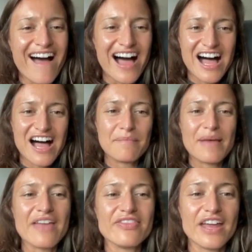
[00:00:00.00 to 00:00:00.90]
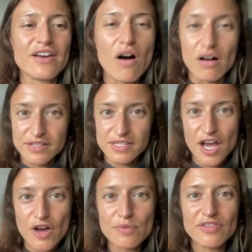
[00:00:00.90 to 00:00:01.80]
And then
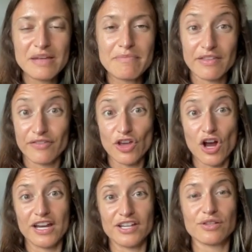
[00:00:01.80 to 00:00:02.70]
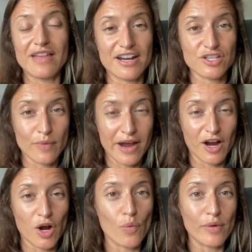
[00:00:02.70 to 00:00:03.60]
also the myth of authority. So that is
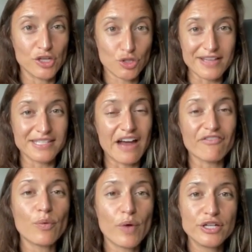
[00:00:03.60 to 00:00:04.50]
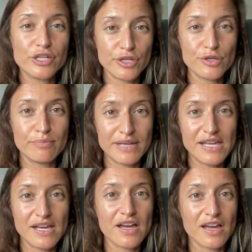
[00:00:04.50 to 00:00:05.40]
where we trust everyone to
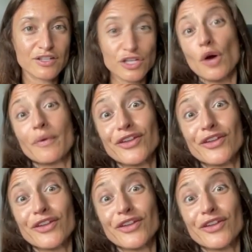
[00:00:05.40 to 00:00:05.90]
know what they're